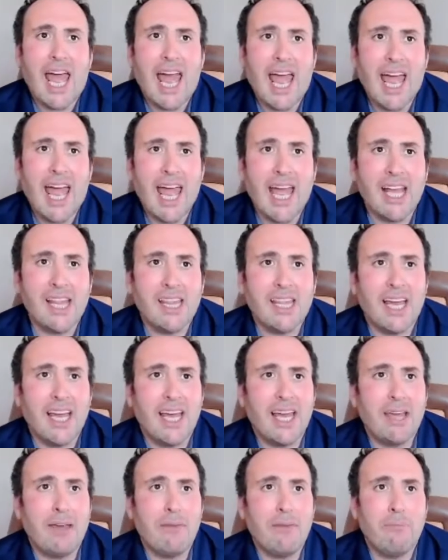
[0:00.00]
And
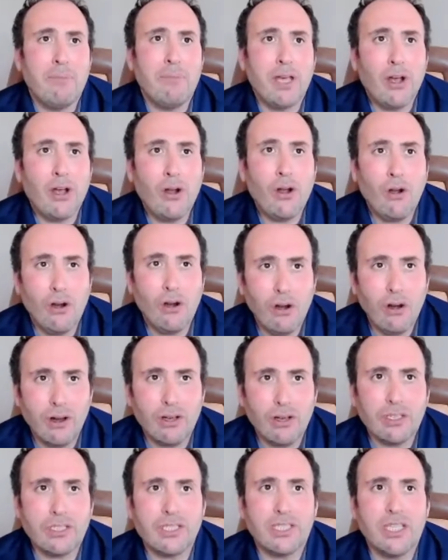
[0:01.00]

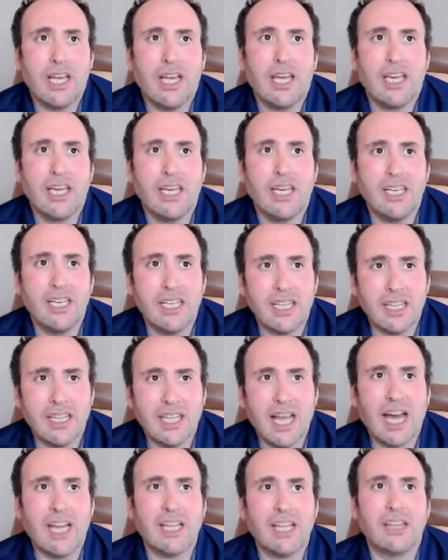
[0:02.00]
because he did
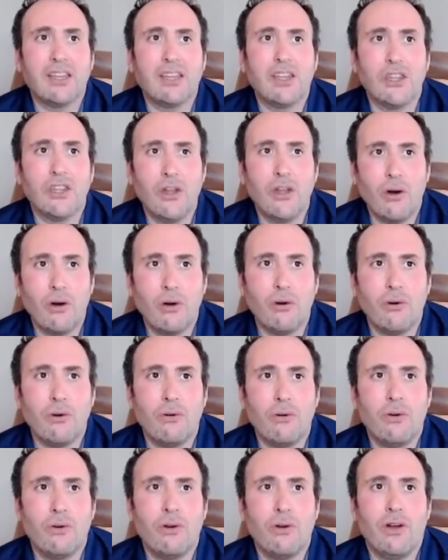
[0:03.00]
not
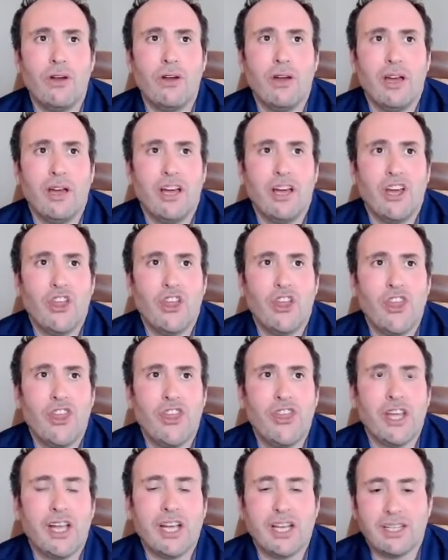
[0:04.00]
know
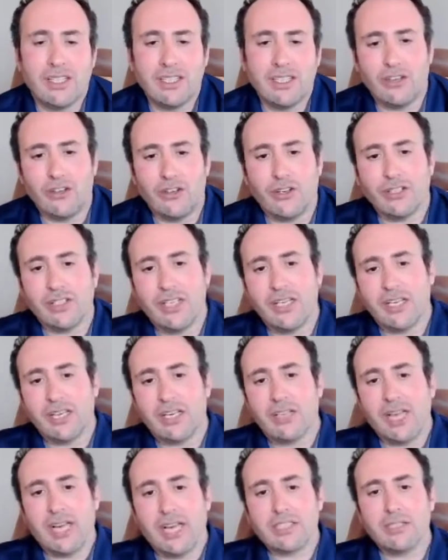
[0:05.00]
the you know the
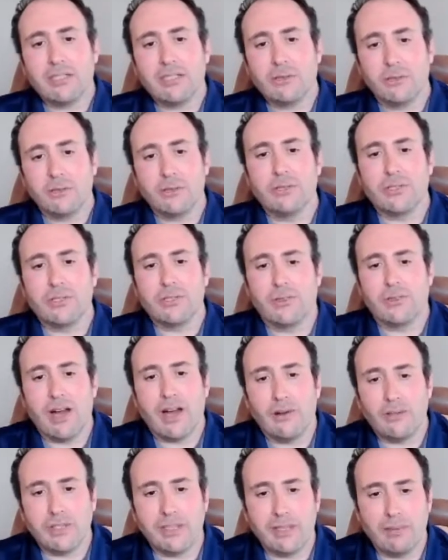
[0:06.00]
classical rules of
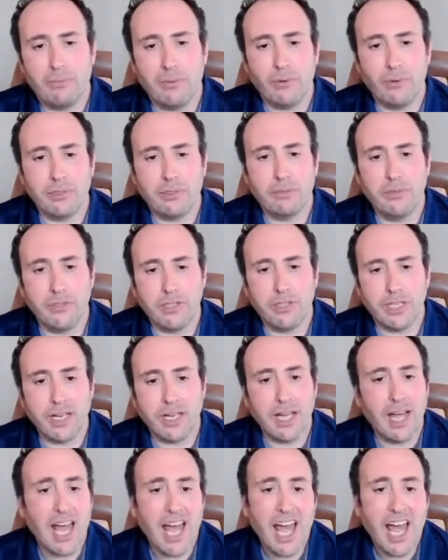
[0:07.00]
how to compose
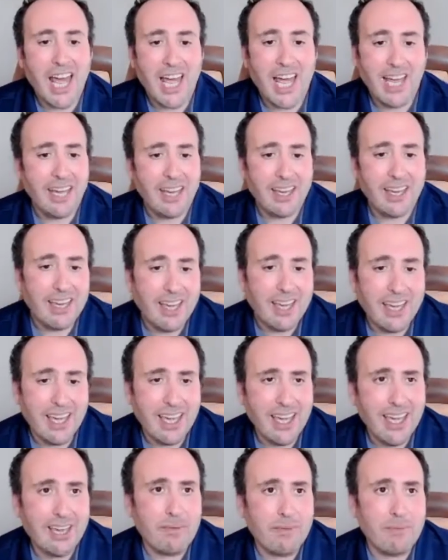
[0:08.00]
music
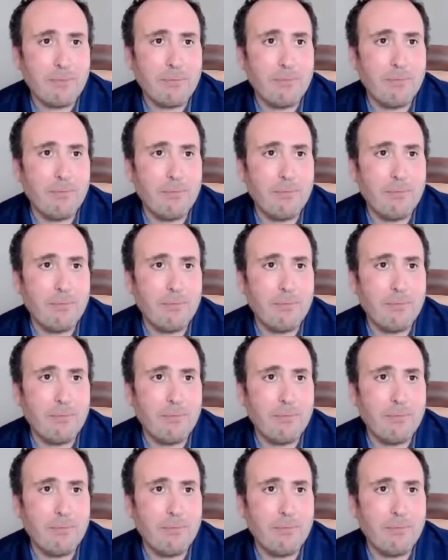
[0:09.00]
he